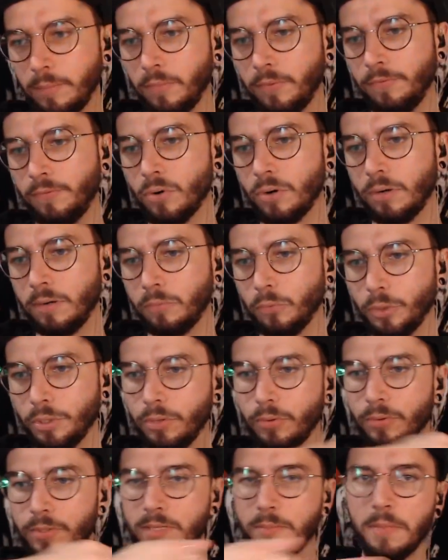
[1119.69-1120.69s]
them before, were
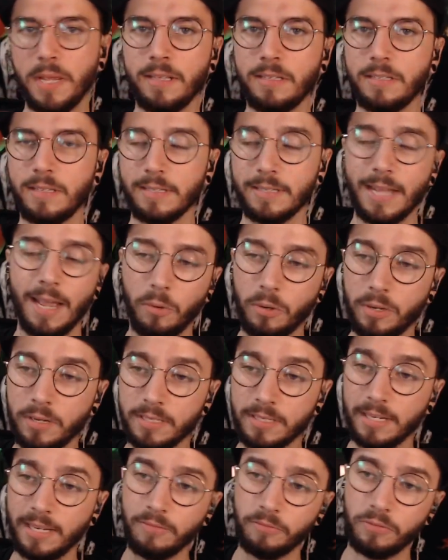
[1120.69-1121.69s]
you as amazed as I
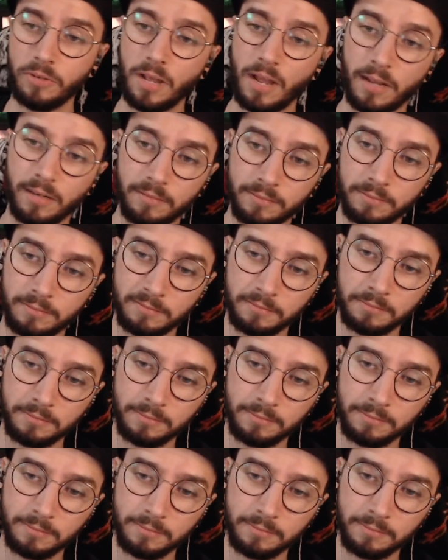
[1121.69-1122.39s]
was? If not,